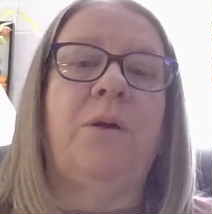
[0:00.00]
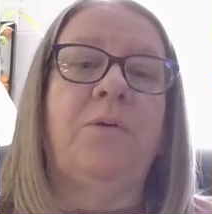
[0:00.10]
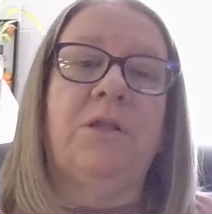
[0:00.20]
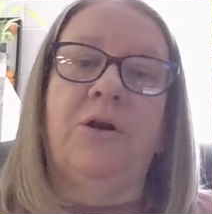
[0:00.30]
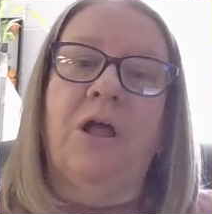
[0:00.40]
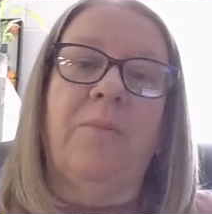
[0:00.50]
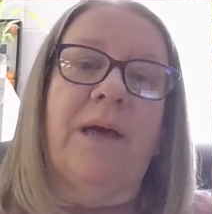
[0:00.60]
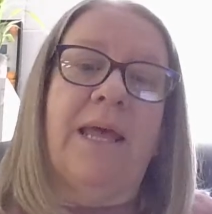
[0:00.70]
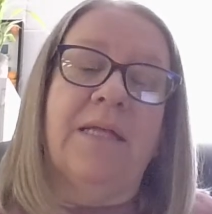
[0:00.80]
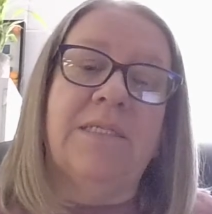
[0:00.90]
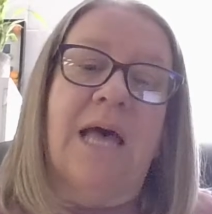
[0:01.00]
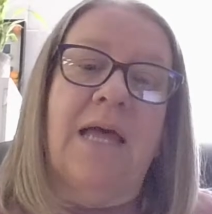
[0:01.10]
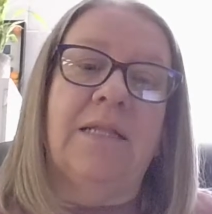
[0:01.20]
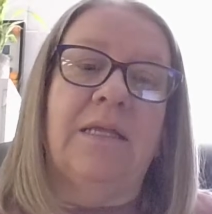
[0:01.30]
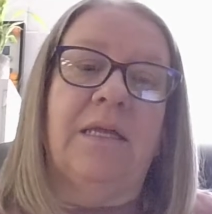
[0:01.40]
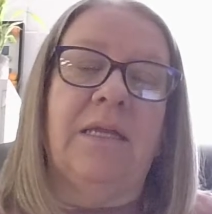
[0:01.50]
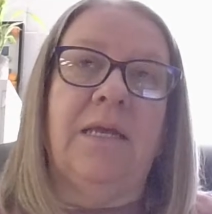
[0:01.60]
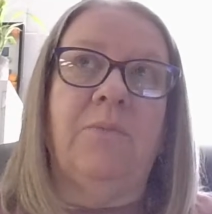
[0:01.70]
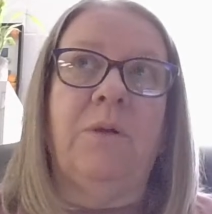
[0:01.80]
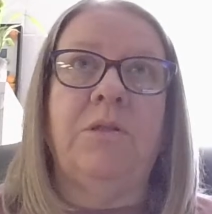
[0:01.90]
we would learn all about Ellis Island,